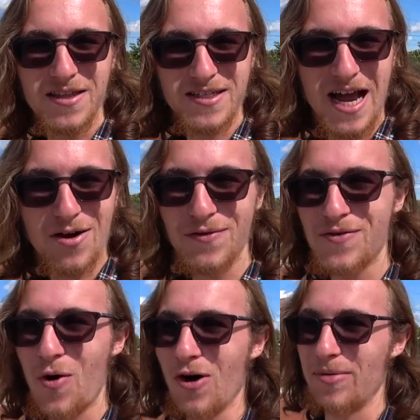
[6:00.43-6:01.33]
town of
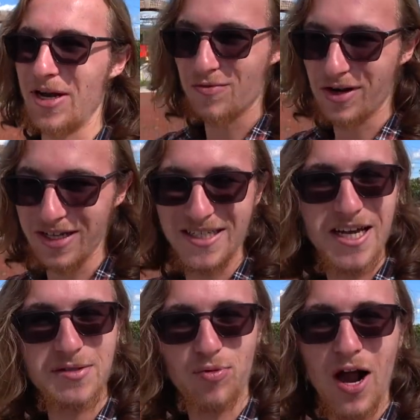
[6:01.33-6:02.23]
Corbin really
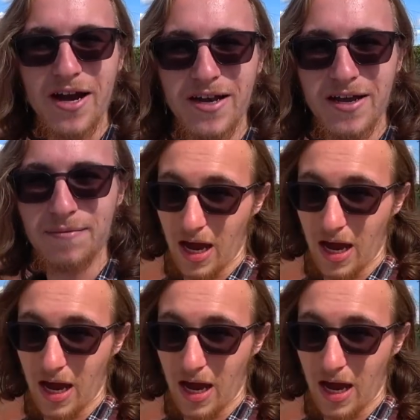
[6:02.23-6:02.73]
takes pride in him.